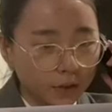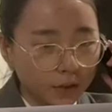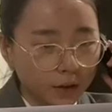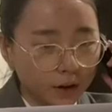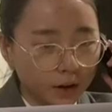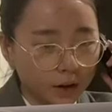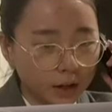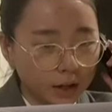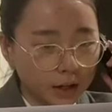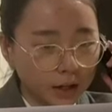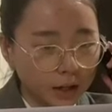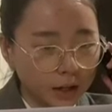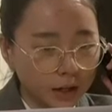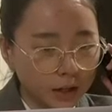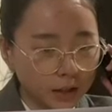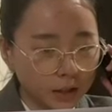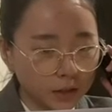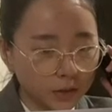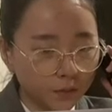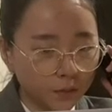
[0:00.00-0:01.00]
there
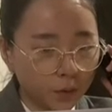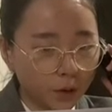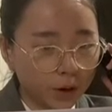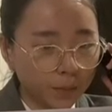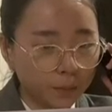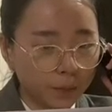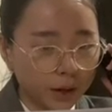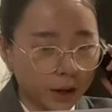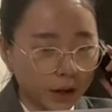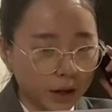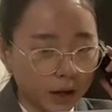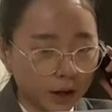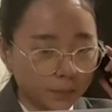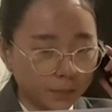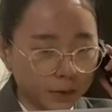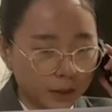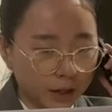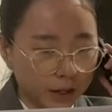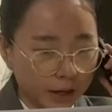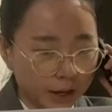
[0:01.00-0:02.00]
is for picking
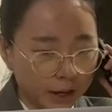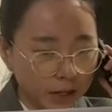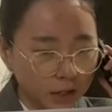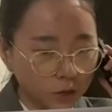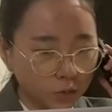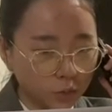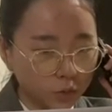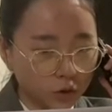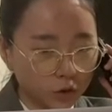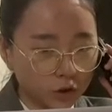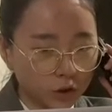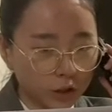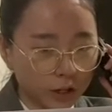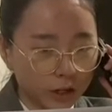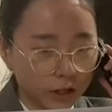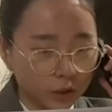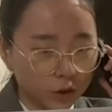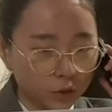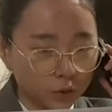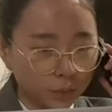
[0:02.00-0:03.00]
up the guests. Would you
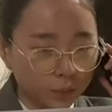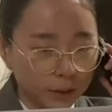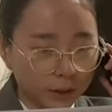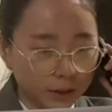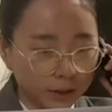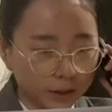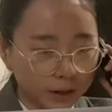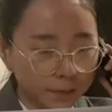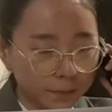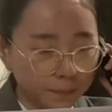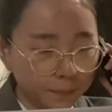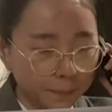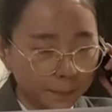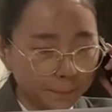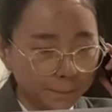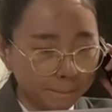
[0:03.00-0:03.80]
like to pick up?